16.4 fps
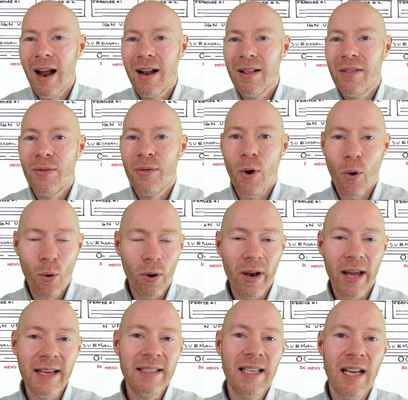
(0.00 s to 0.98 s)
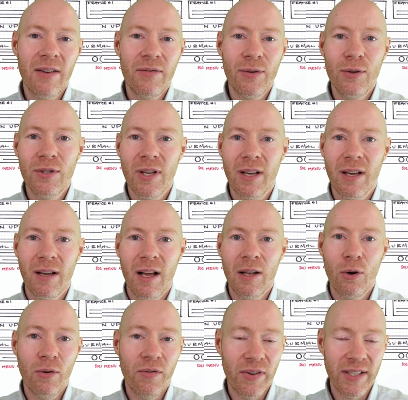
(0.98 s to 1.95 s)
the whole idea of using a
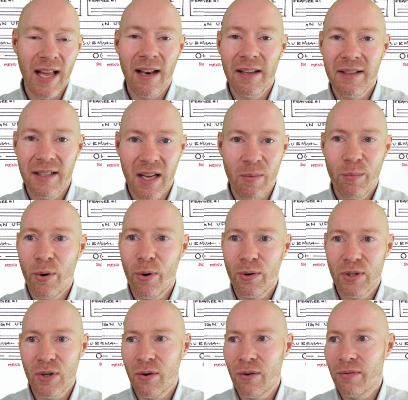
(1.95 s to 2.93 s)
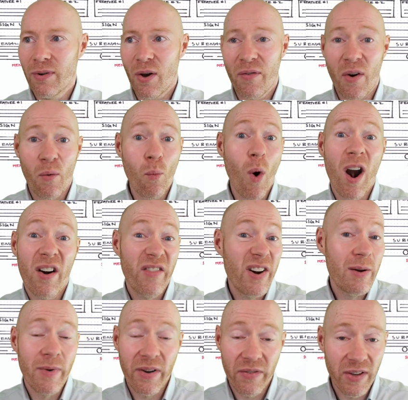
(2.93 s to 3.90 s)
low fidelity approach of a
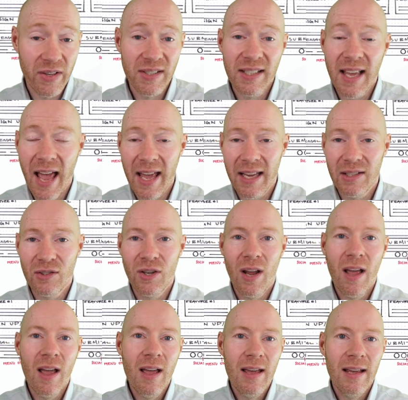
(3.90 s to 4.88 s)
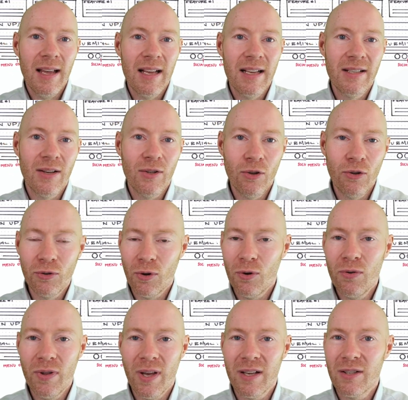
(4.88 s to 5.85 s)
wireframe, of a sketch, is that you do
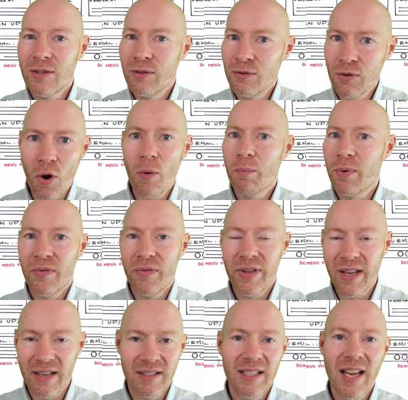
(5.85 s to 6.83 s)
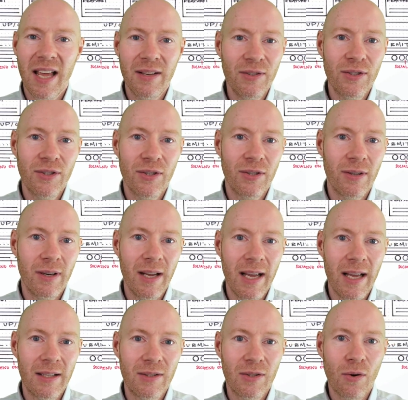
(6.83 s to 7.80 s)
this not with the intention
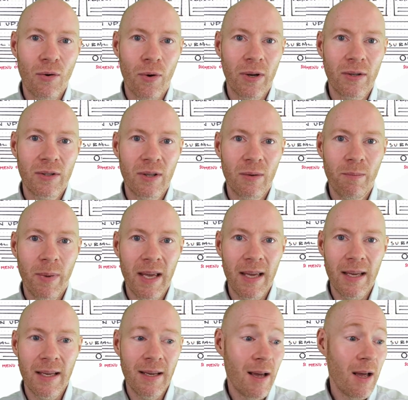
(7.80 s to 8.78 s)
it's going to be,